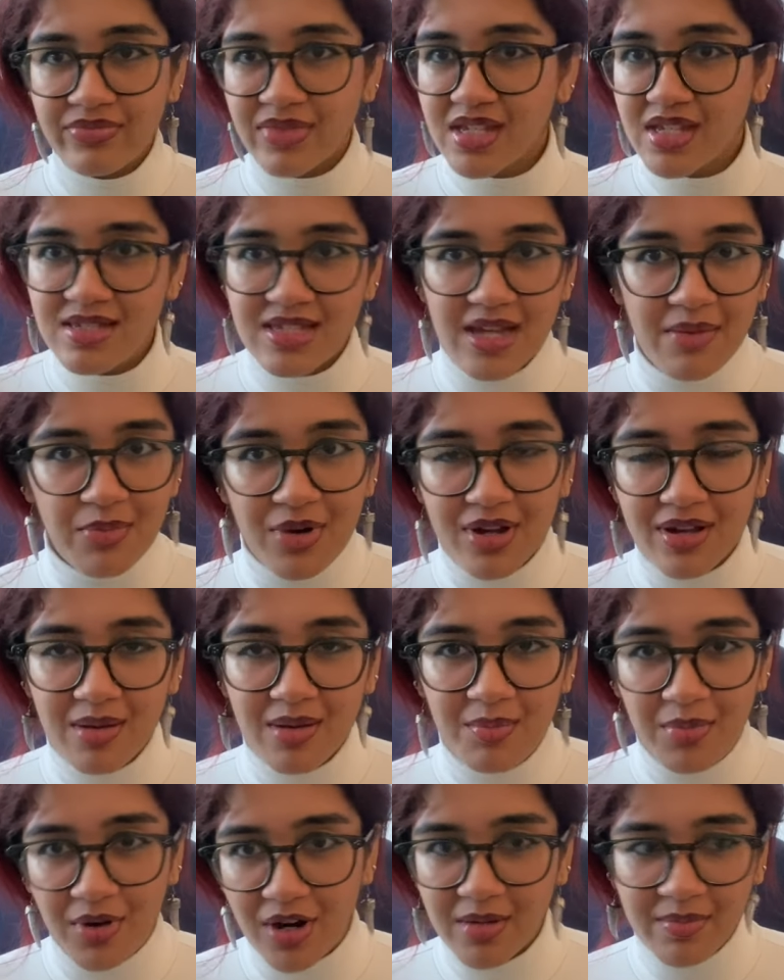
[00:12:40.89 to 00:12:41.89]
separate
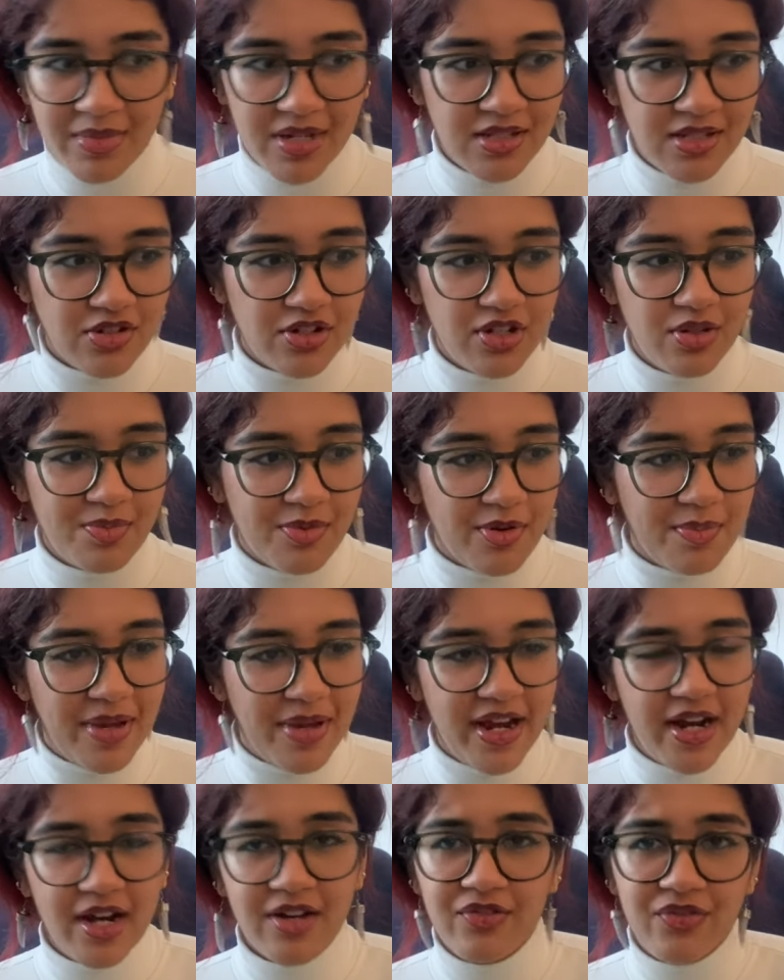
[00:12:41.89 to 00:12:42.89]
compartments? Are you
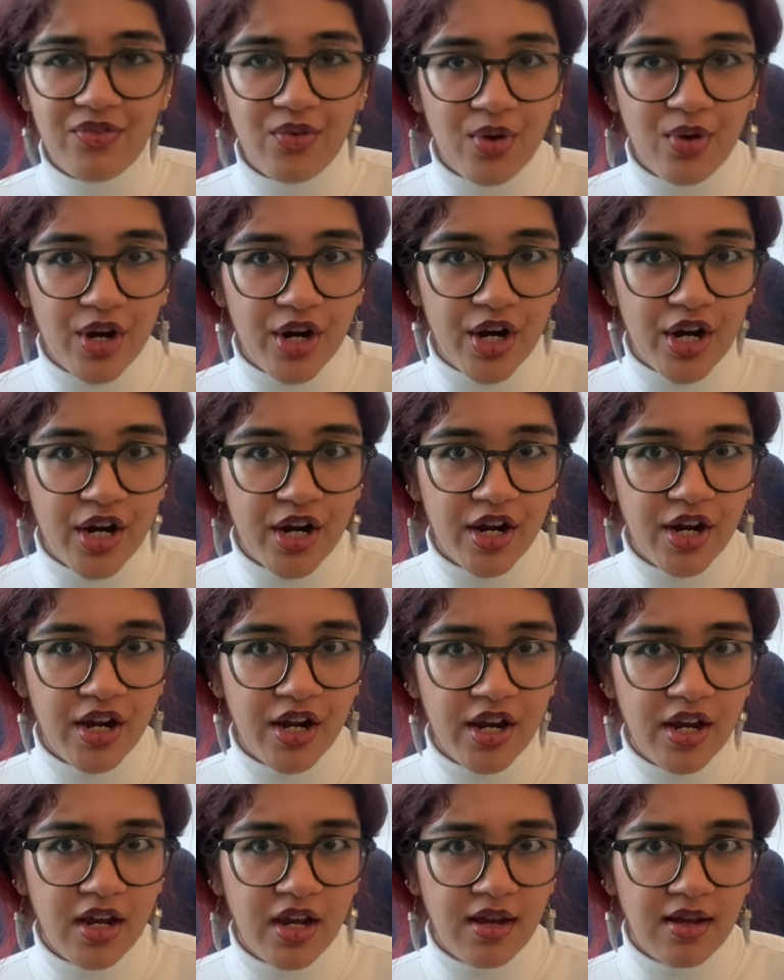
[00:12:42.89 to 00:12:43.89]
prepared for
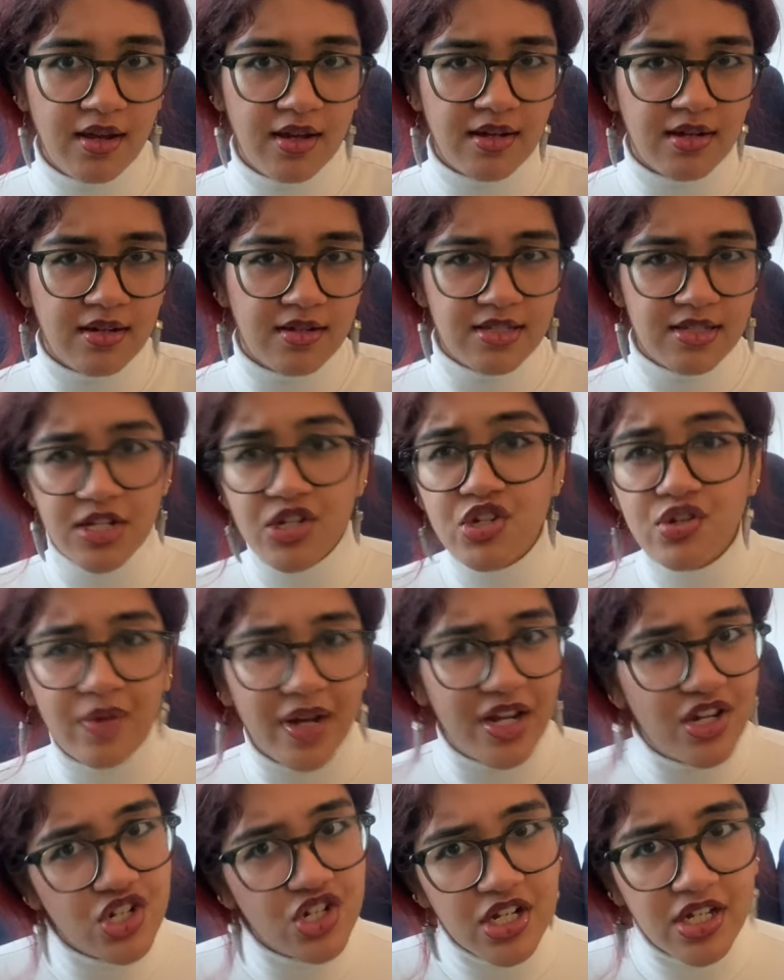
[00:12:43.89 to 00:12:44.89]

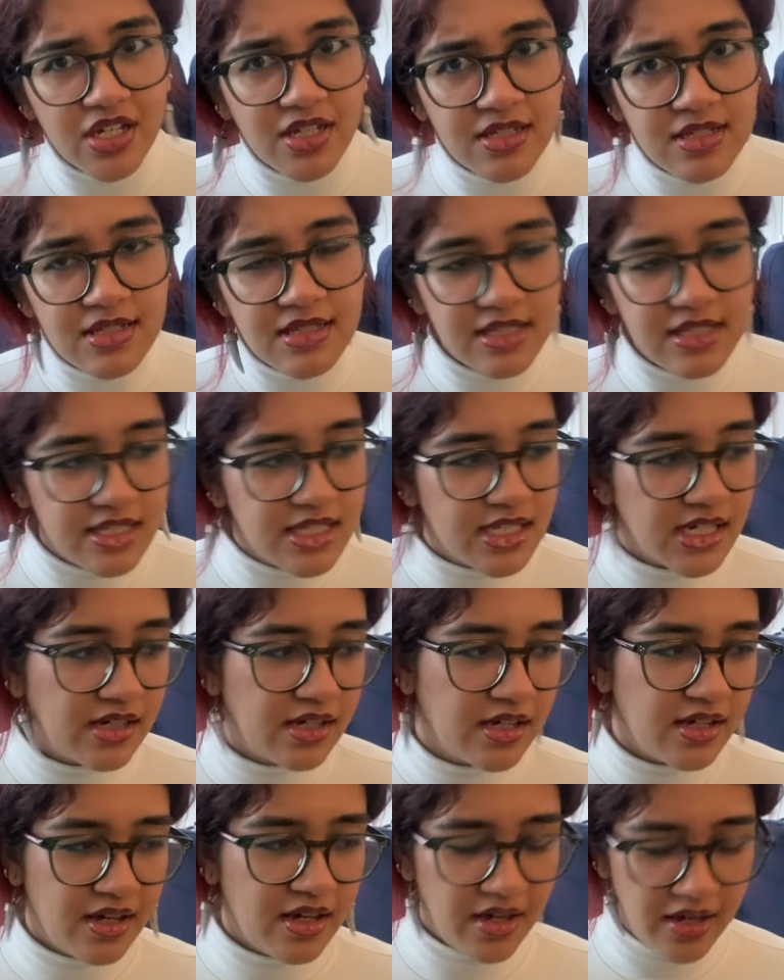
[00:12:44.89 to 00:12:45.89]
situations?
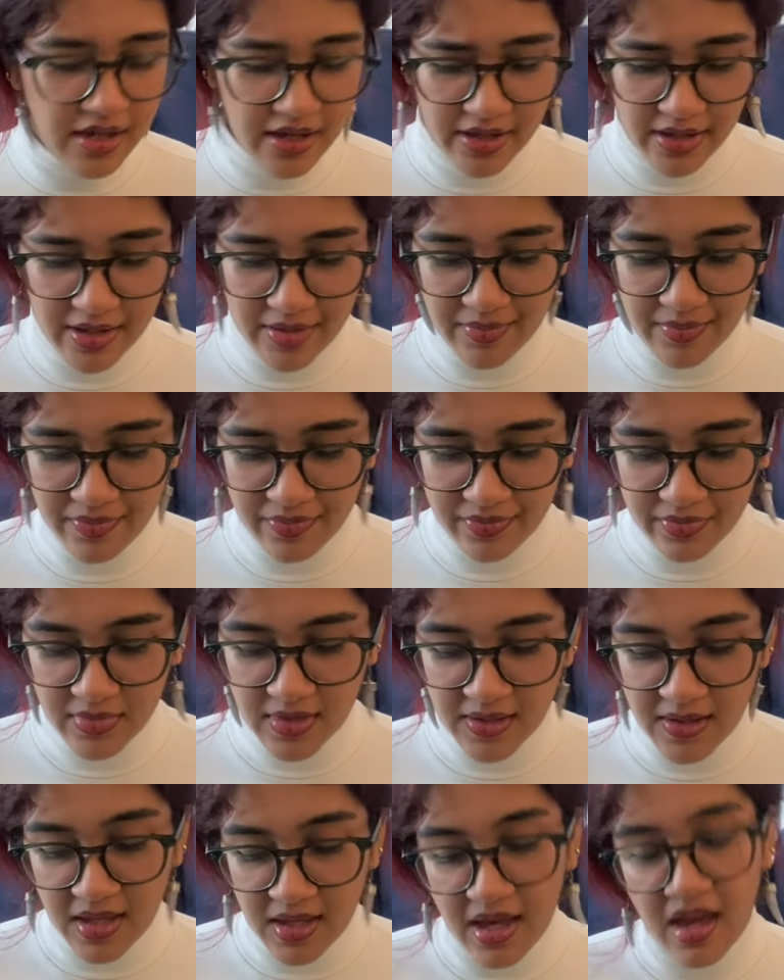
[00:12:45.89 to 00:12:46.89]

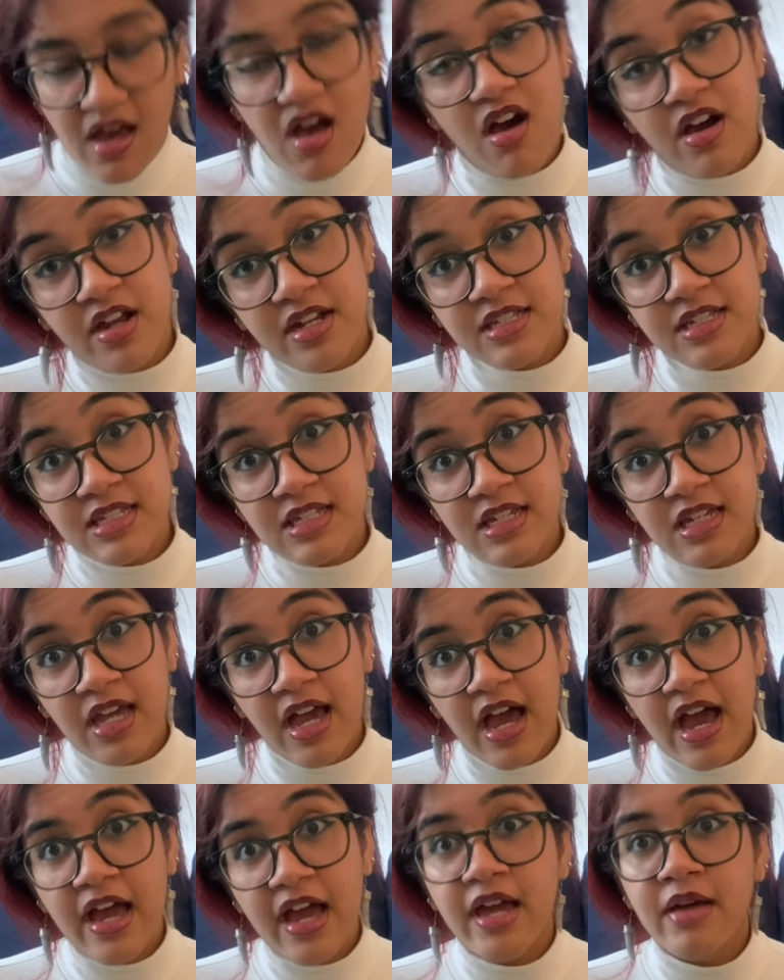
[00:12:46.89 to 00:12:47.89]
Honestly,
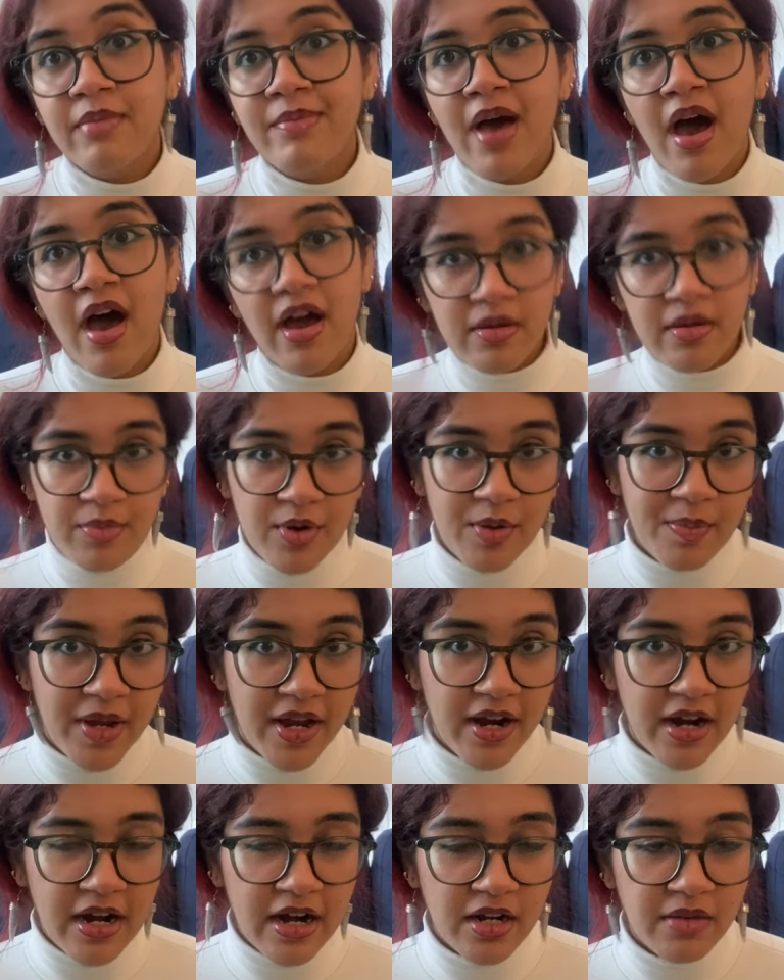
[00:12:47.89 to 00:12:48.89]
I am
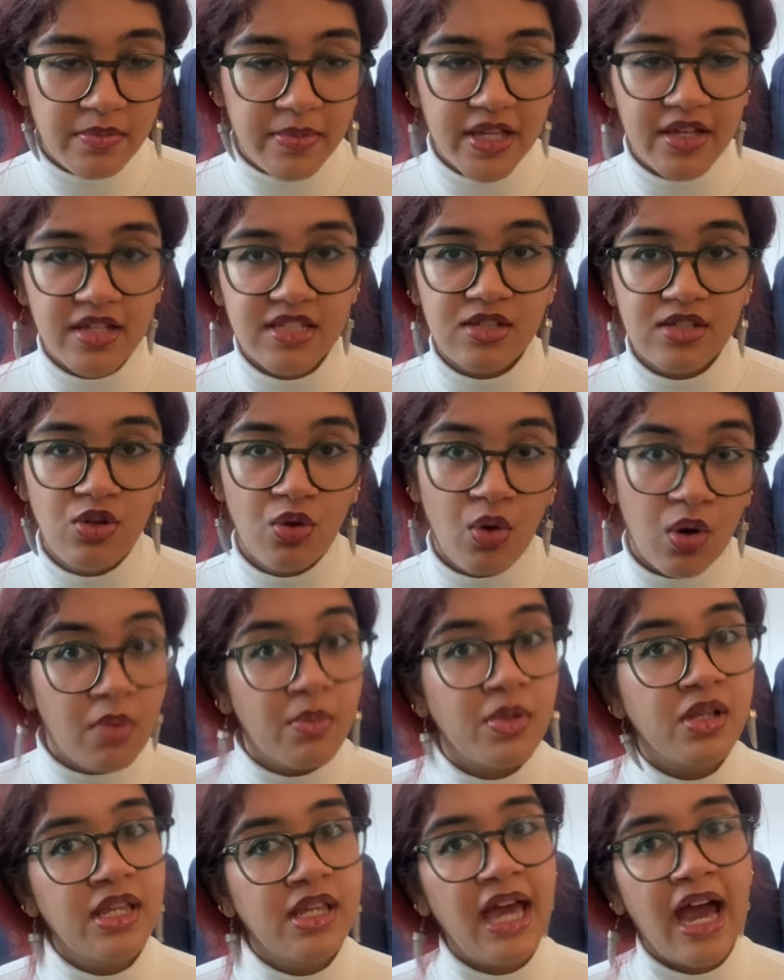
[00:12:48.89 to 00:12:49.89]
unprepared because
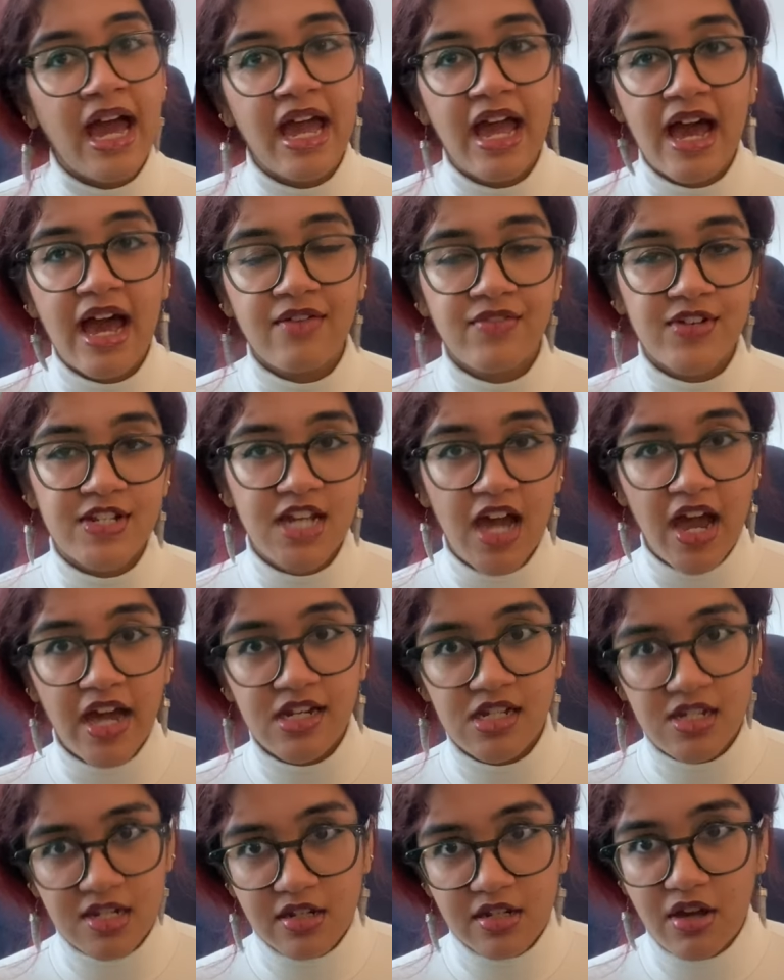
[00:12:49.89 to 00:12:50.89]
normally I have a
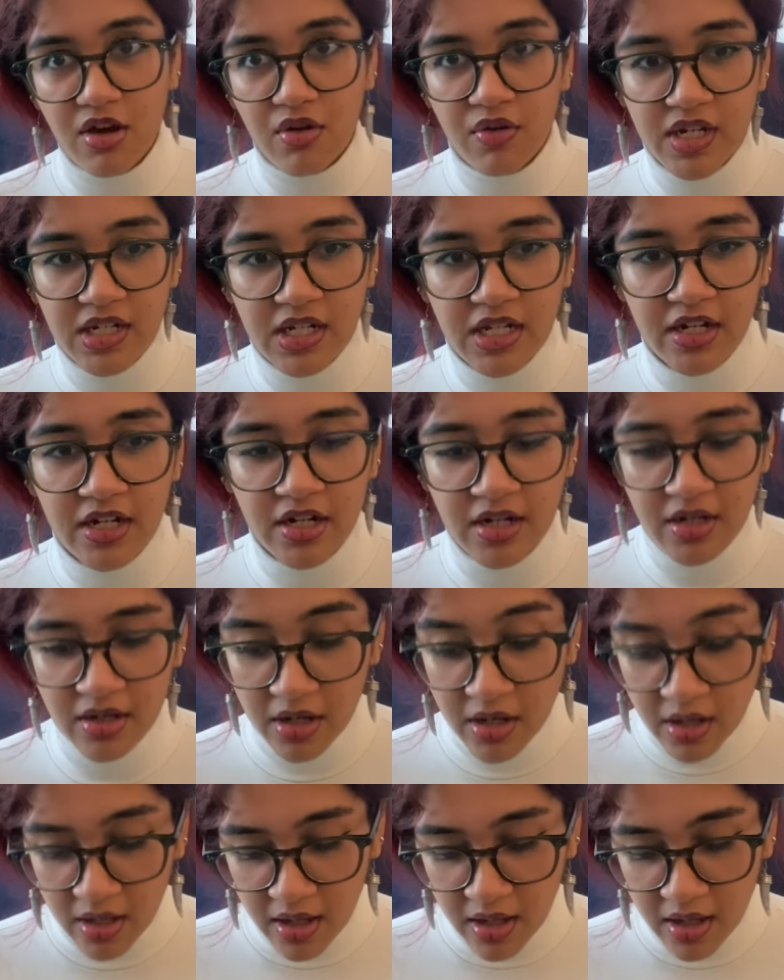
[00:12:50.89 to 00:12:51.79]
Tide to go in here,